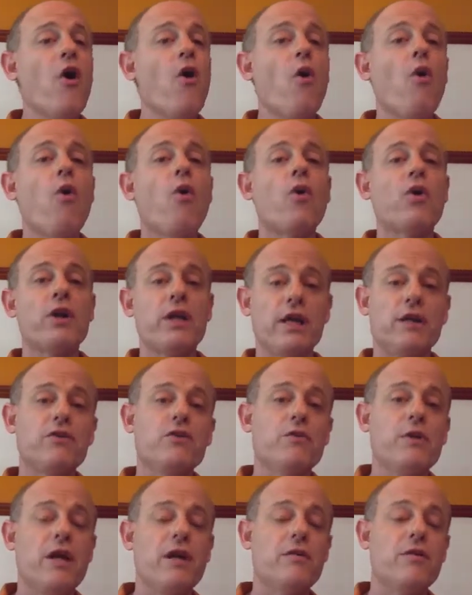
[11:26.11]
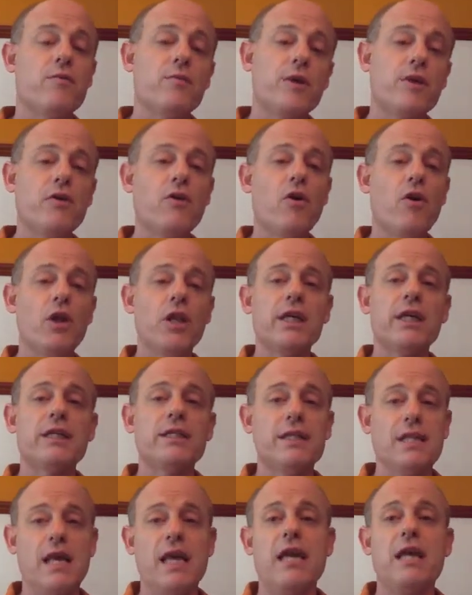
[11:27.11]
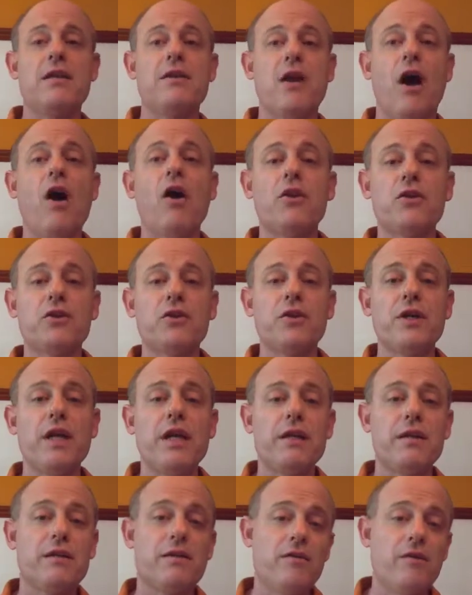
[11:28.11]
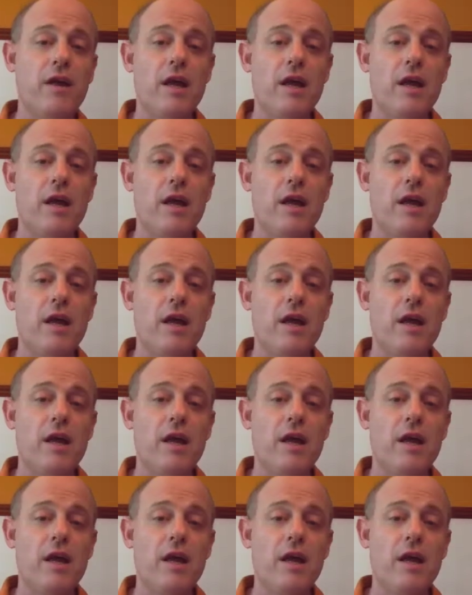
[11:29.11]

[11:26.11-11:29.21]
or get together with colleagues and alternate